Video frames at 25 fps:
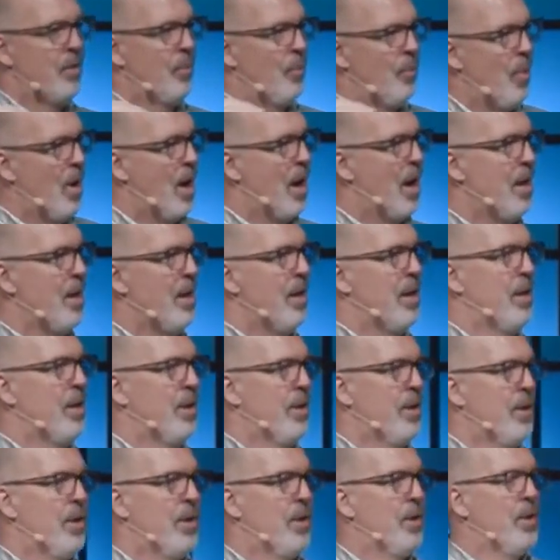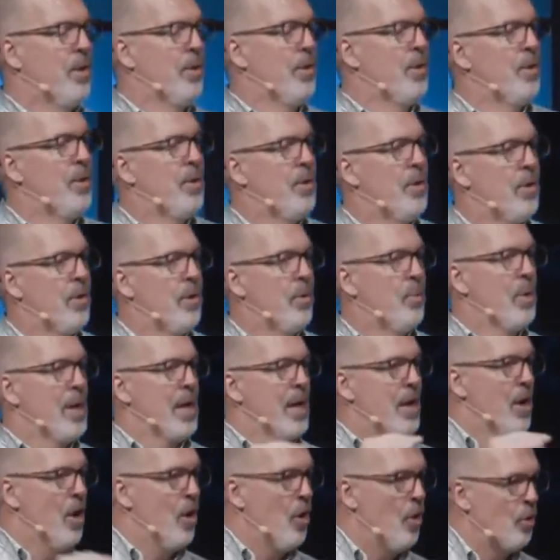what we
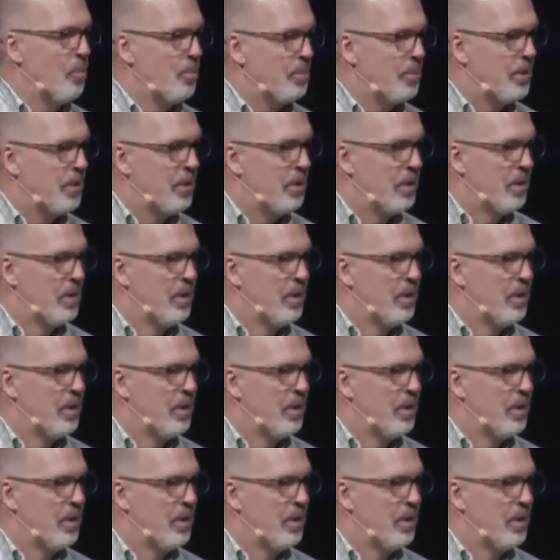had hoped.